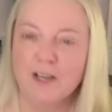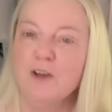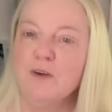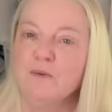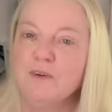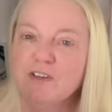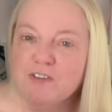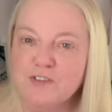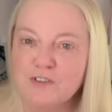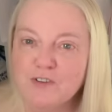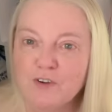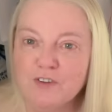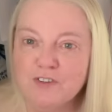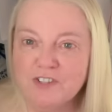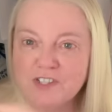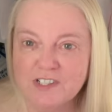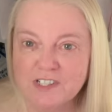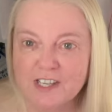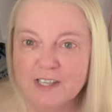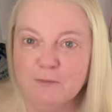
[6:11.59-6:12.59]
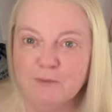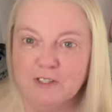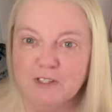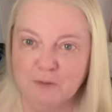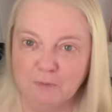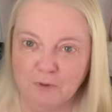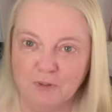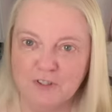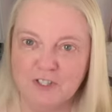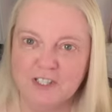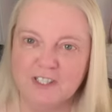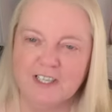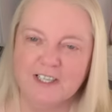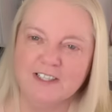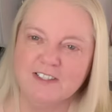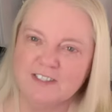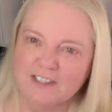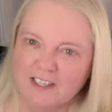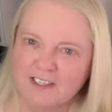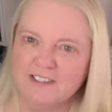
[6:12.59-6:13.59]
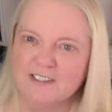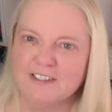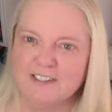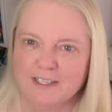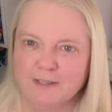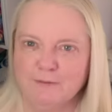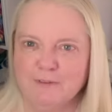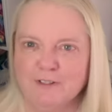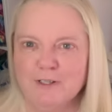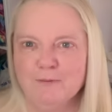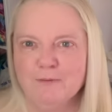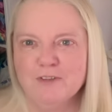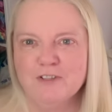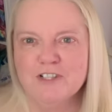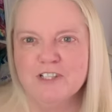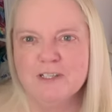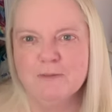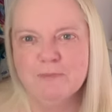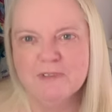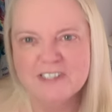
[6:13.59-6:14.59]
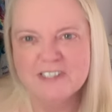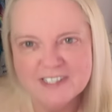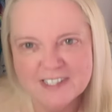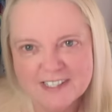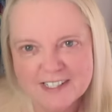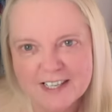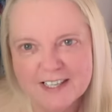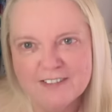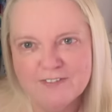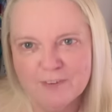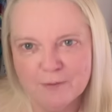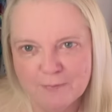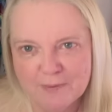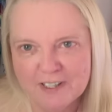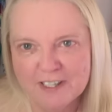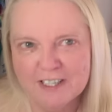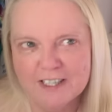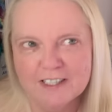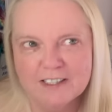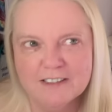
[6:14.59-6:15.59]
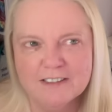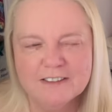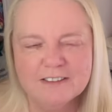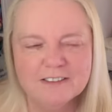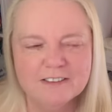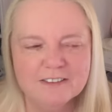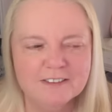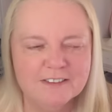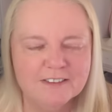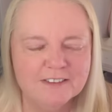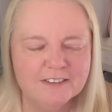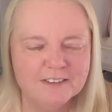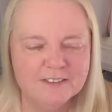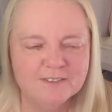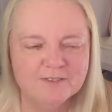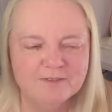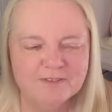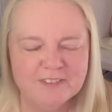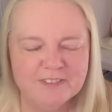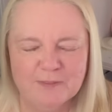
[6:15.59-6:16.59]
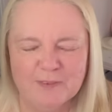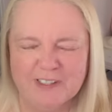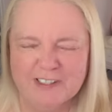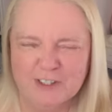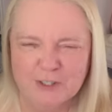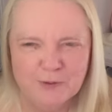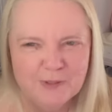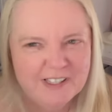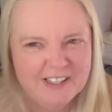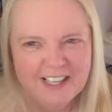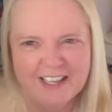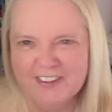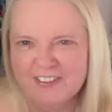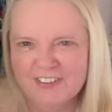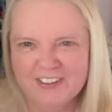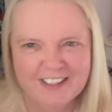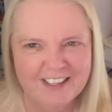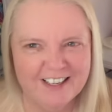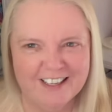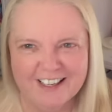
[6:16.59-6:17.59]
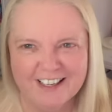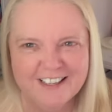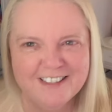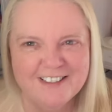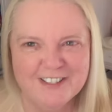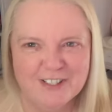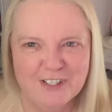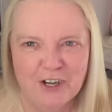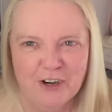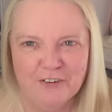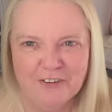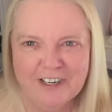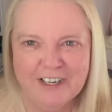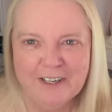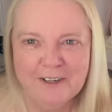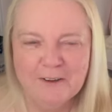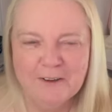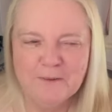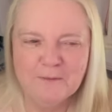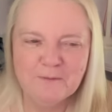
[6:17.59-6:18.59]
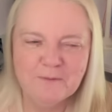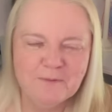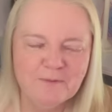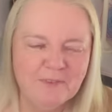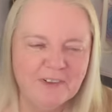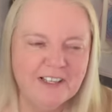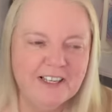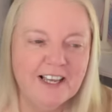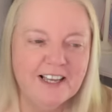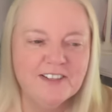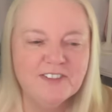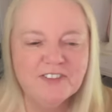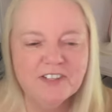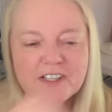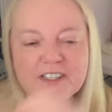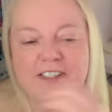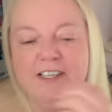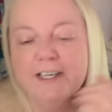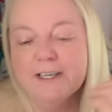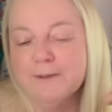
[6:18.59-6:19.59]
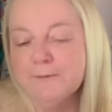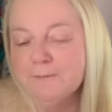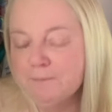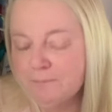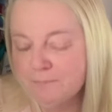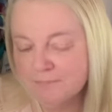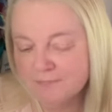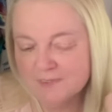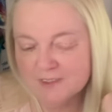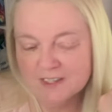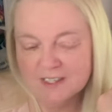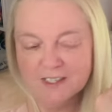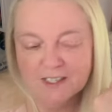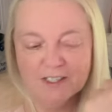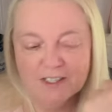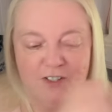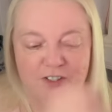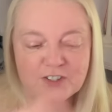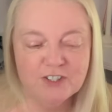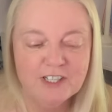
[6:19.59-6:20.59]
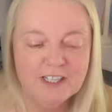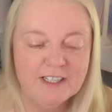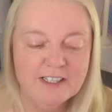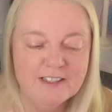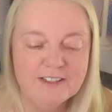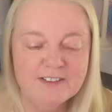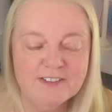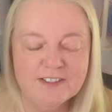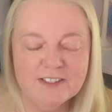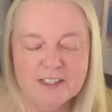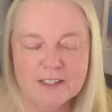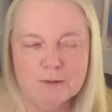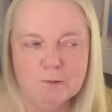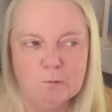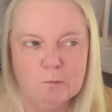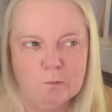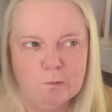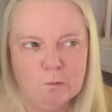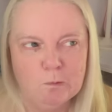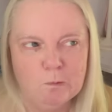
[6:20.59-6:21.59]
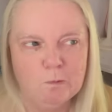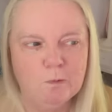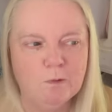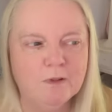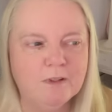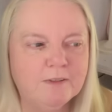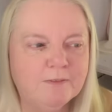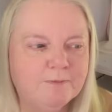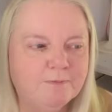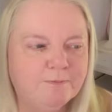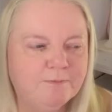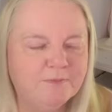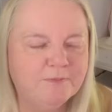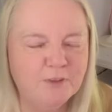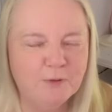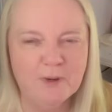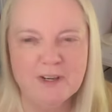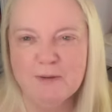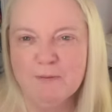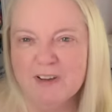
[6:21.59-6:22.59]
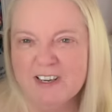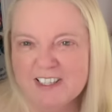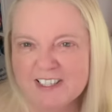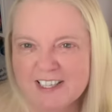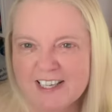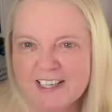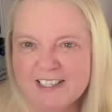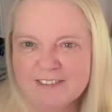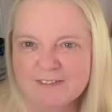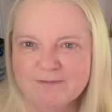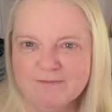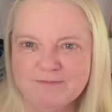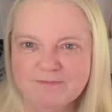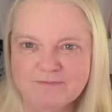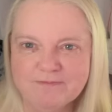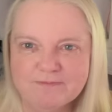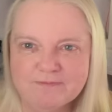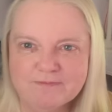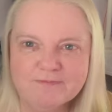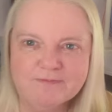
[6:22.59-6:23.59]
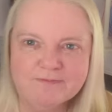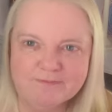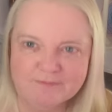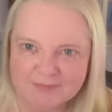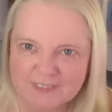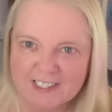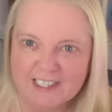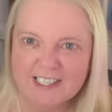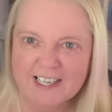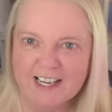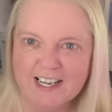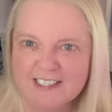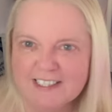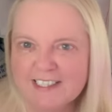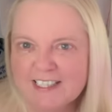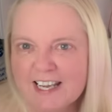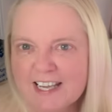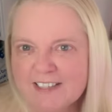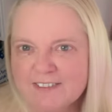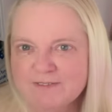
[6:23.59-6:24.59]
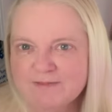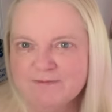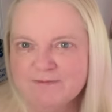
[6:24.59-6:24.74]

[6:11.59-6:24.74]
But it's not today when you're watching it, it's yesterday when you're watching it, but it's today for me. We're doing that thing again, sorry. But yeah, Sunday. She's ooh, 21 again and again and again.